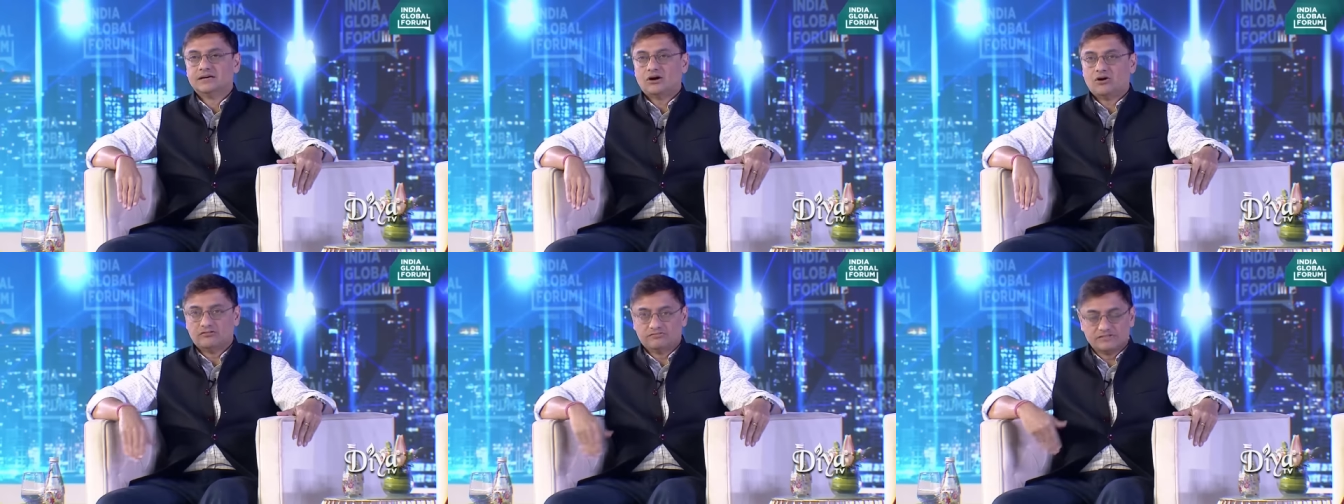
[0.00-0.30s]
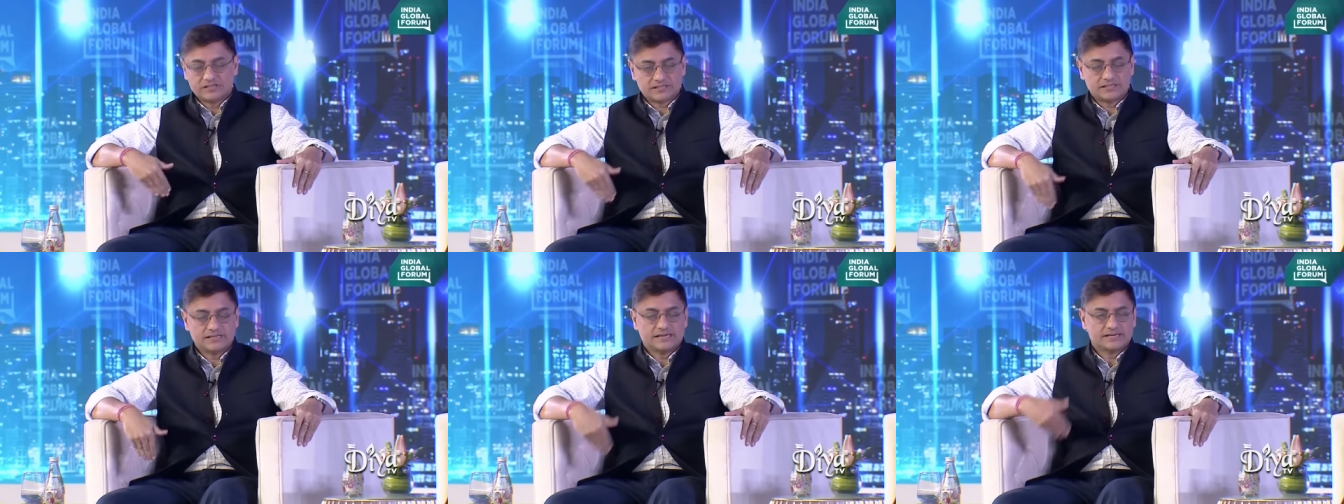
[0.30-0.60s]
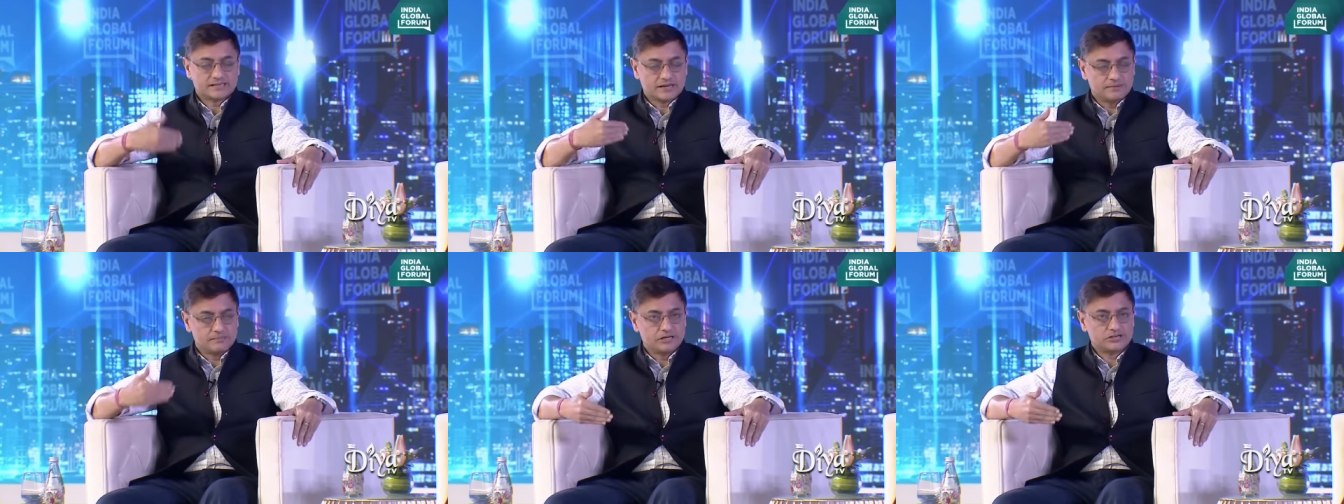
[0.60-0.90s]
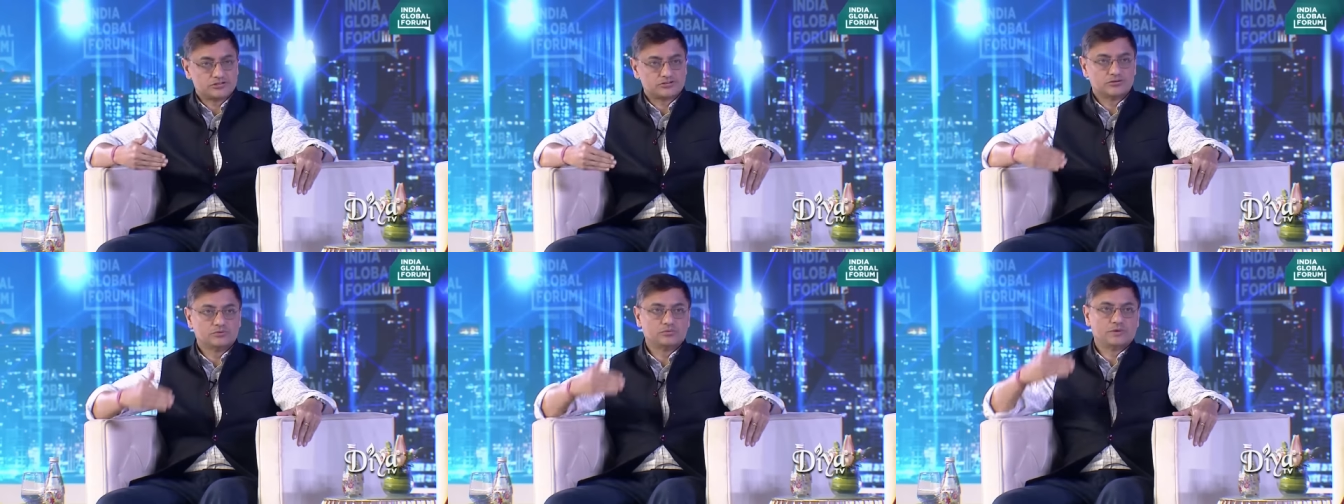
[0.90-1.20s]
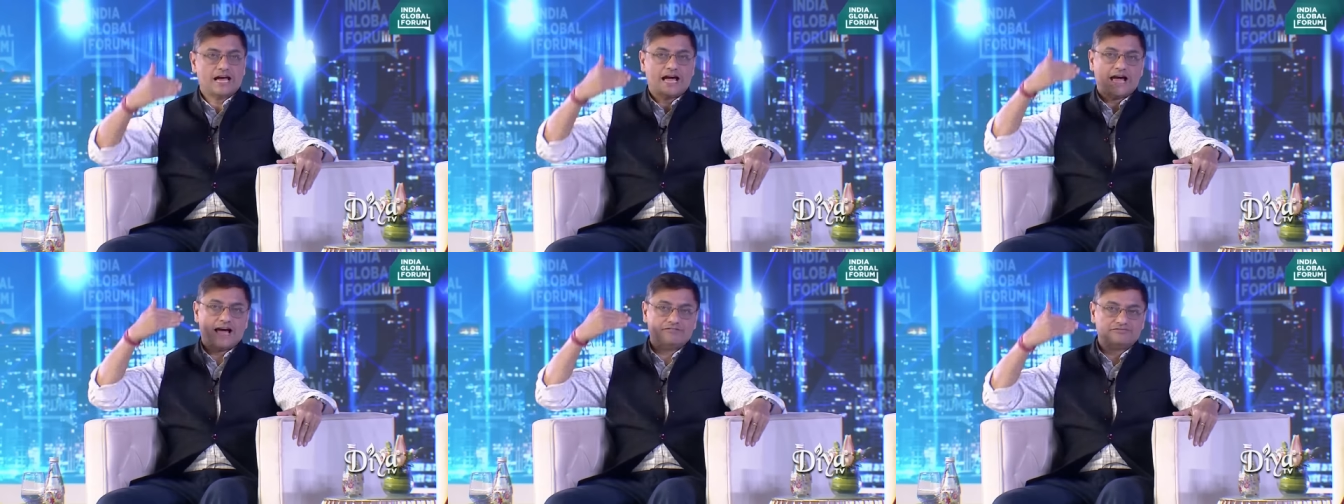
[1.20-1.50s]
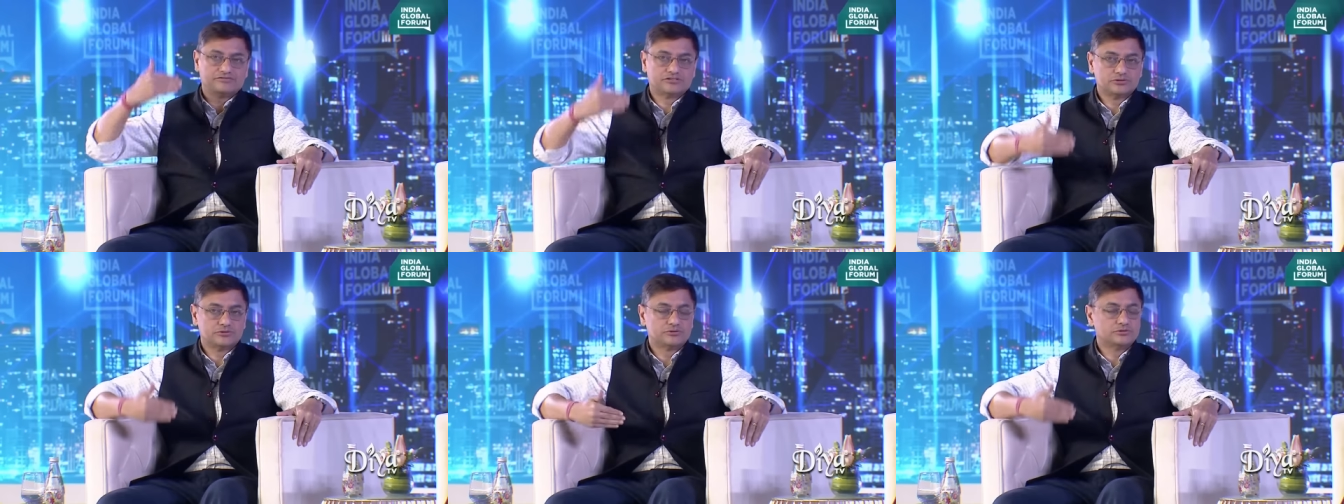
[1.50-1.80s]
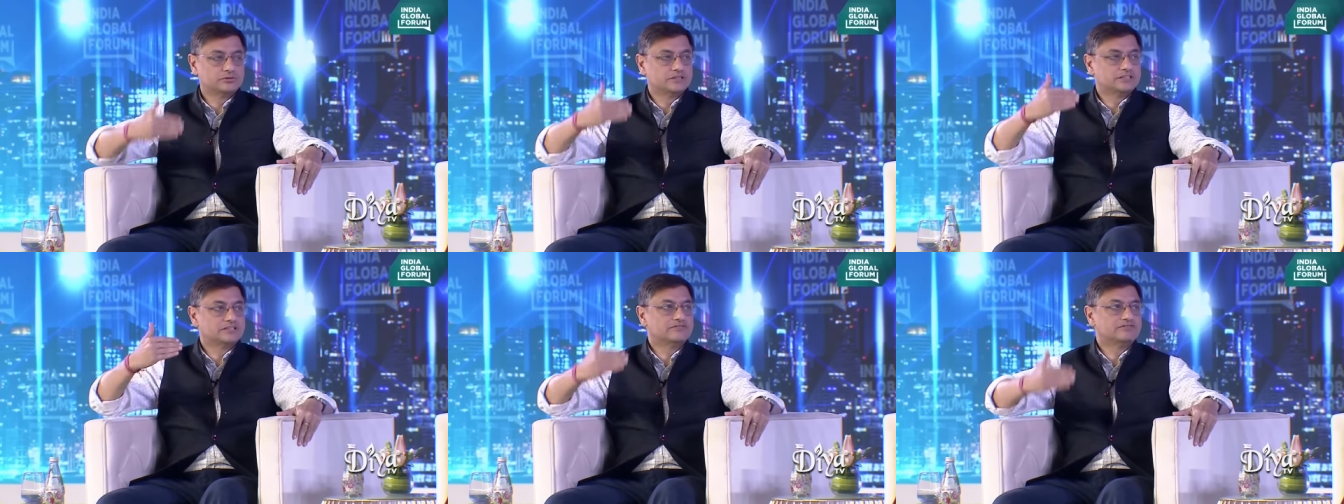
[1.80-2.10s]
Obviously, as I mentioned, we have to
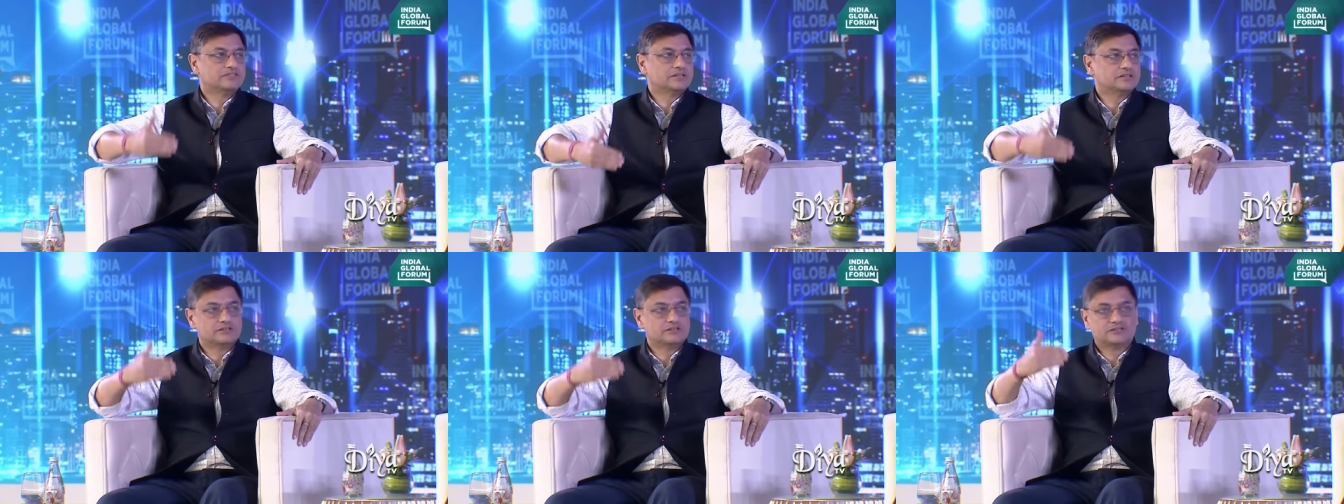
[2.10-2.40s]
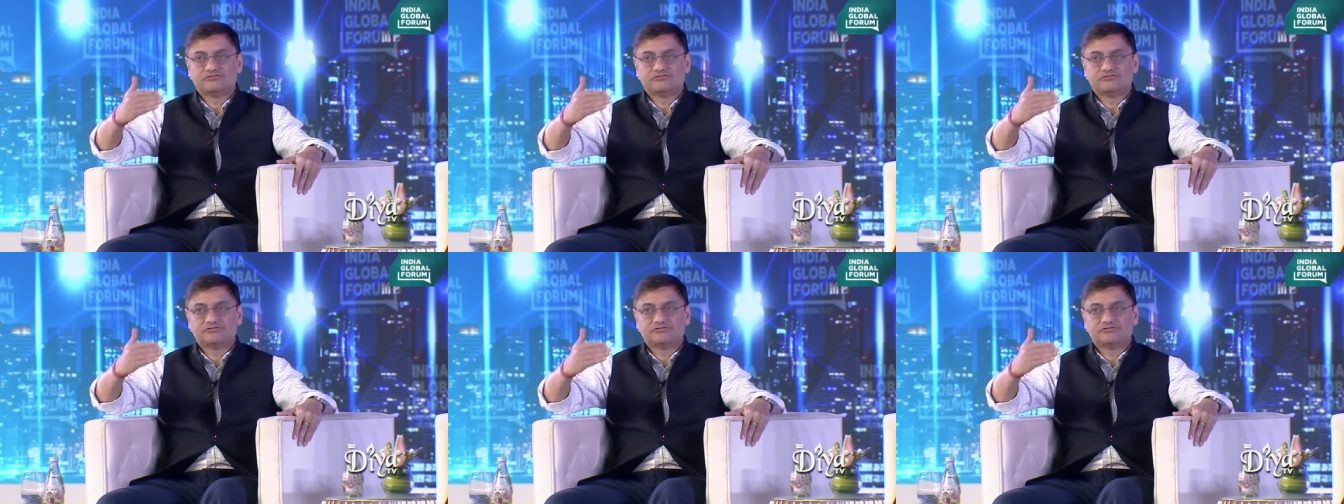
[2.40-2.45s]
do the difficult